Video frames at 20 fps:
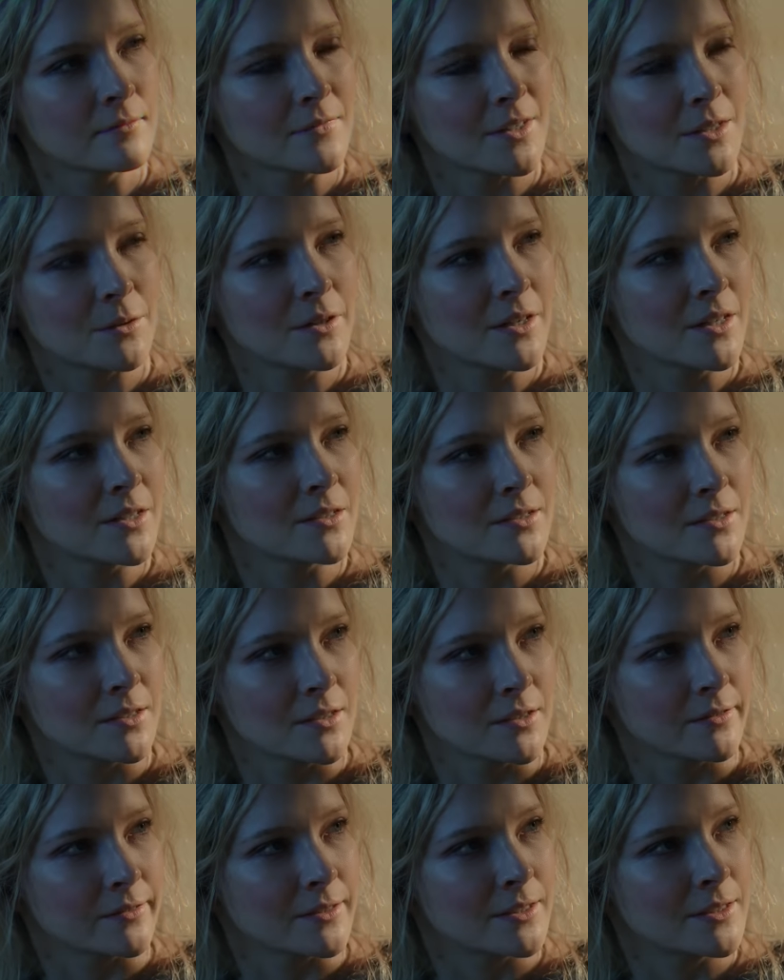And when I
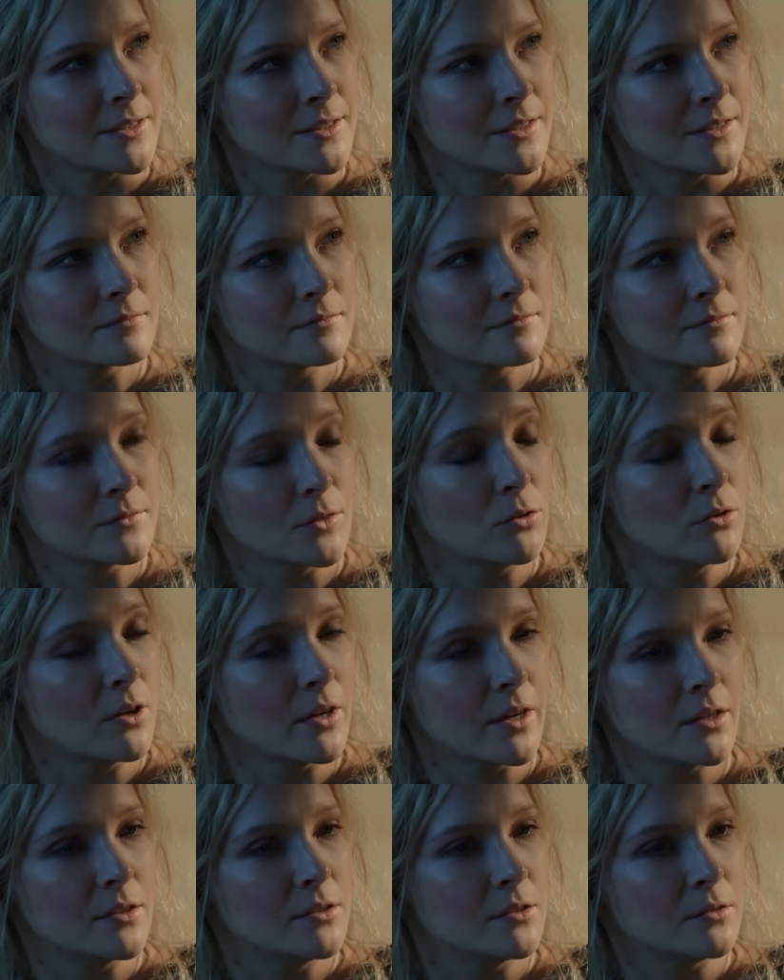surfaced, all
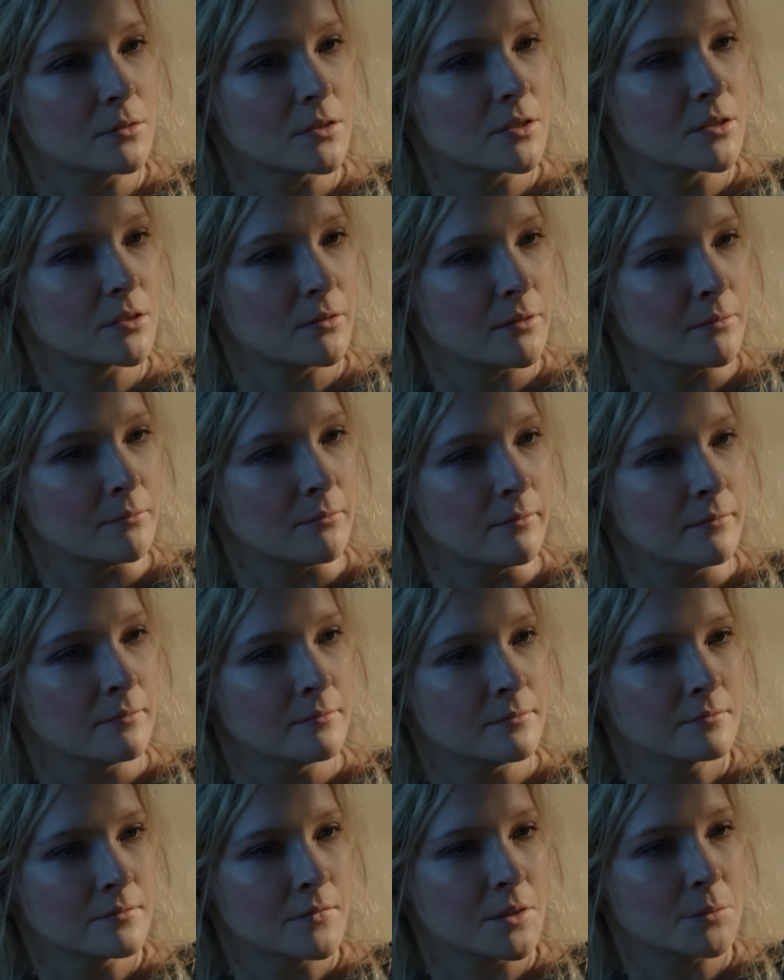I could do was swim.
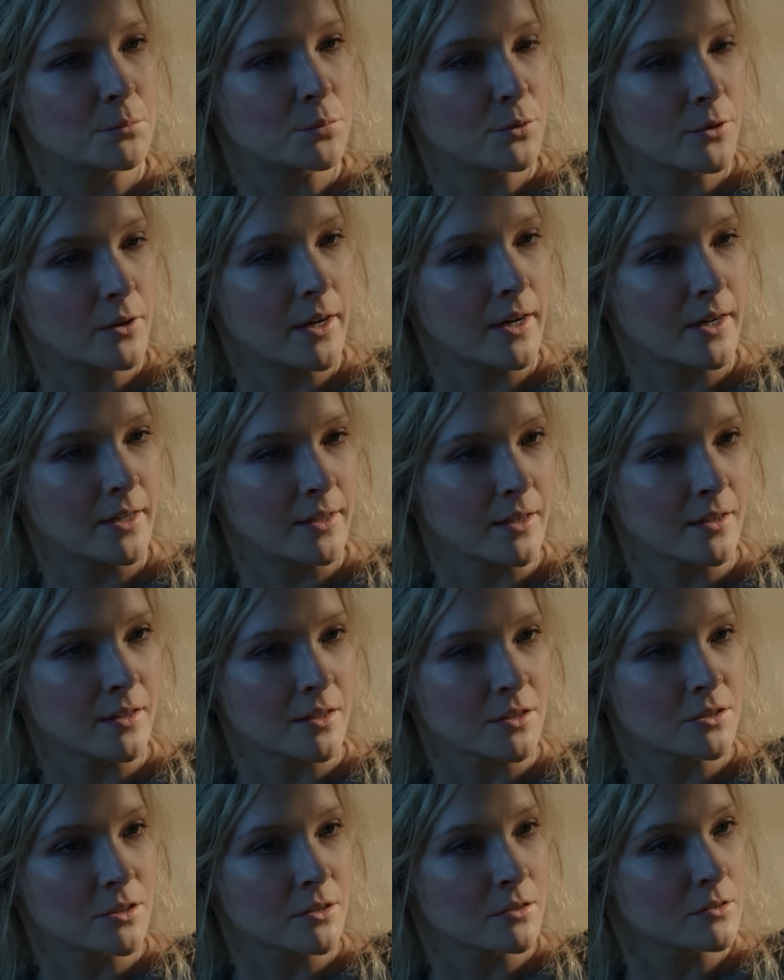Pray I
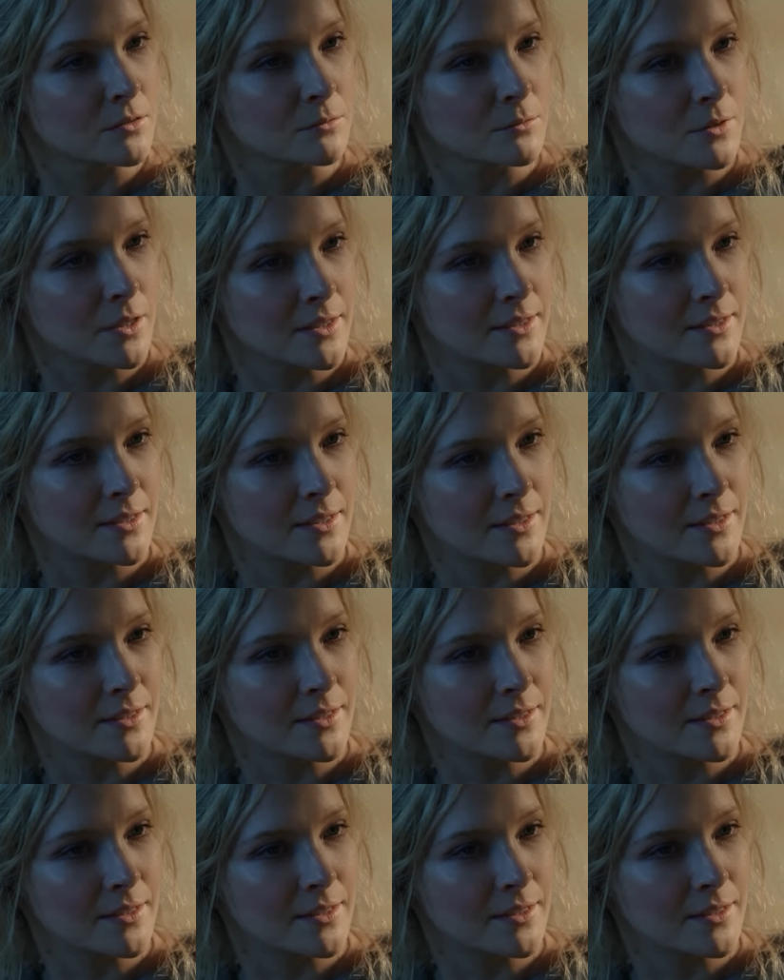had chosen wisely.